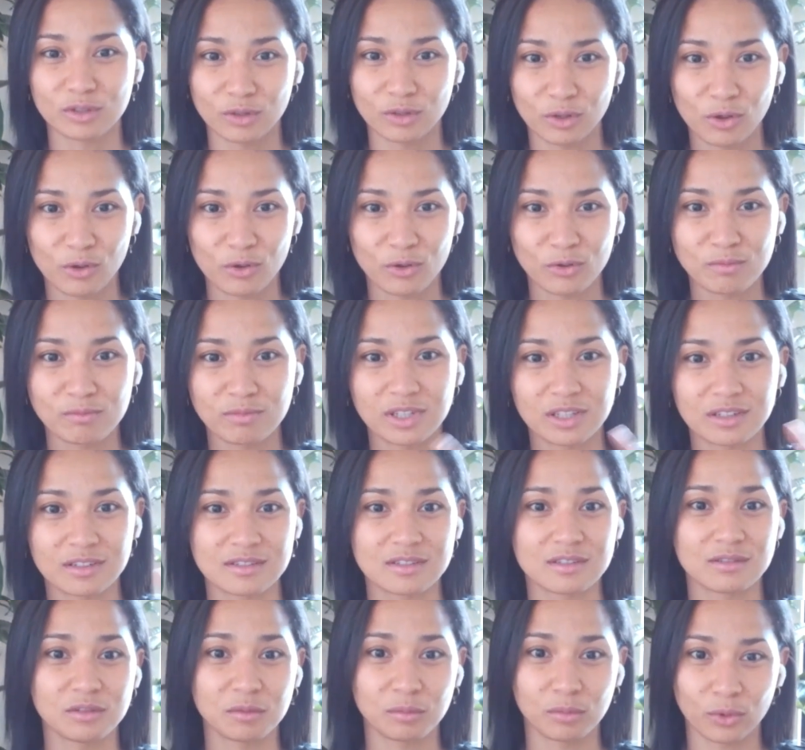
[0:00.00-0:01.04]
Leone
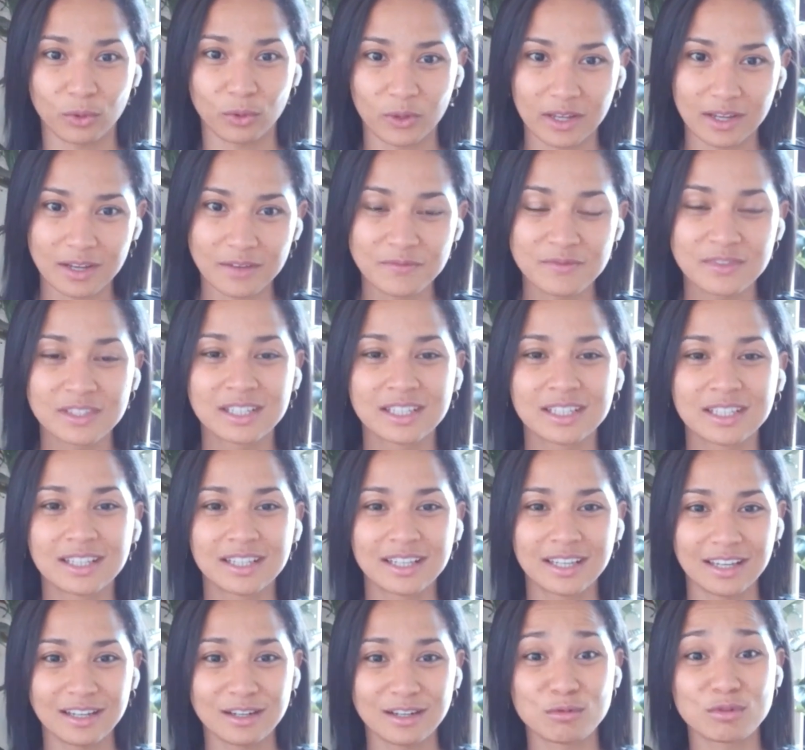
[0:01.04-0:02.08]
because of Ebola,
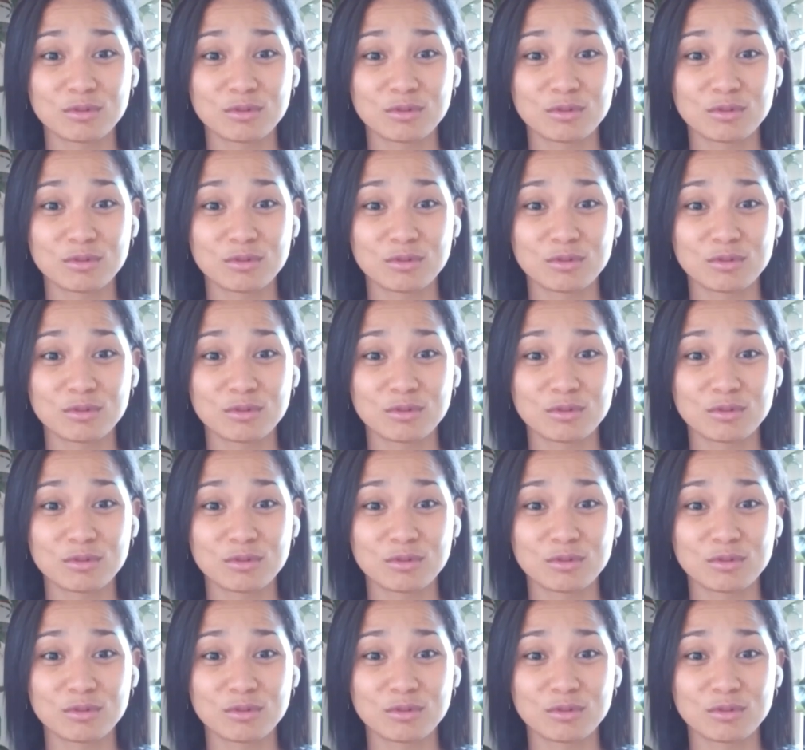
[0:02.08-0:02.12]
and it was